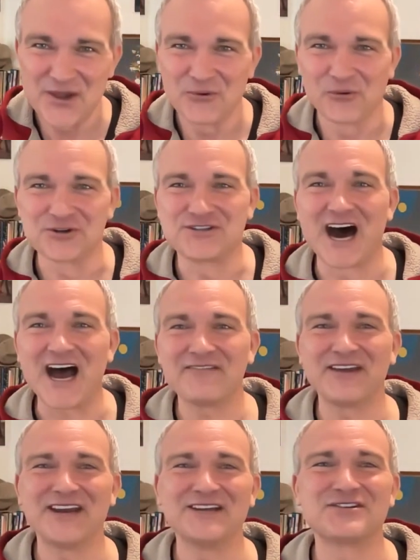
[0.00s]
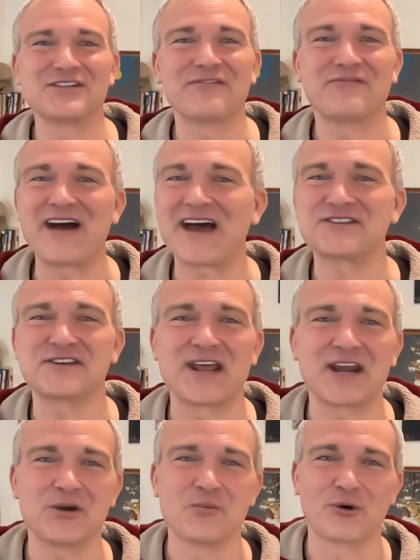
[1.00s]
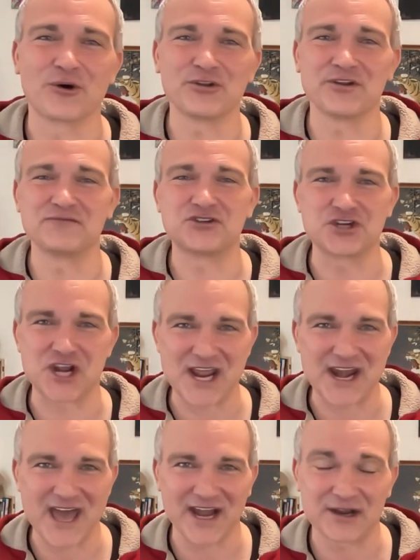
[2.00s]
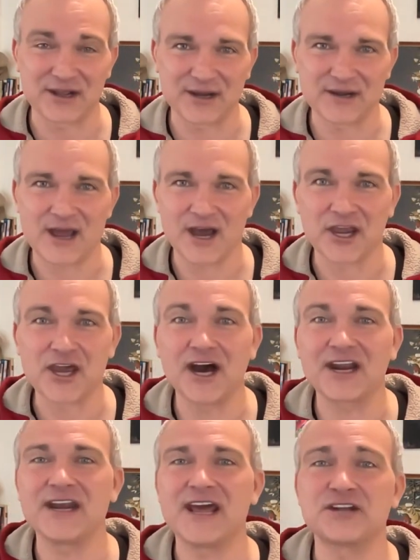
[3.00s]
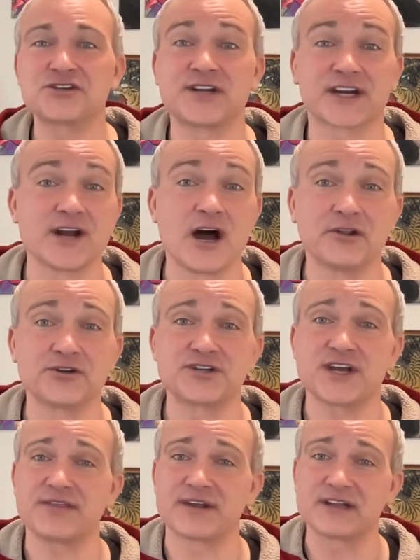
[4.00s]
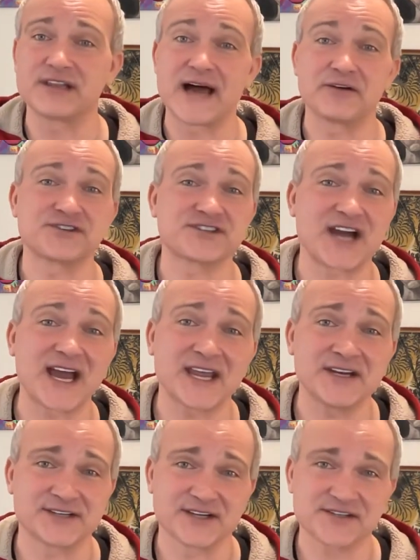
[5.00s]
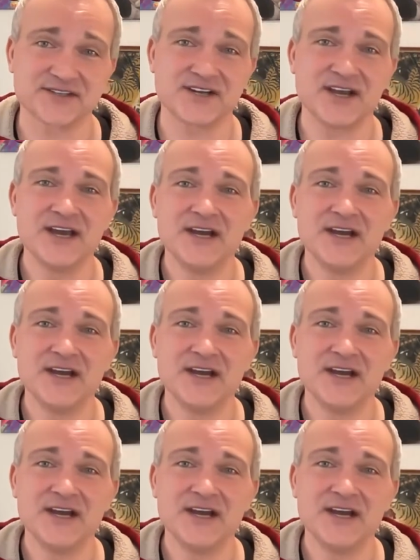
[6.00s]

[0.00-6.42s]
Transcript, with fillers: We're diving into the fascinating world of gene editing a cutting edge technology that allows scientists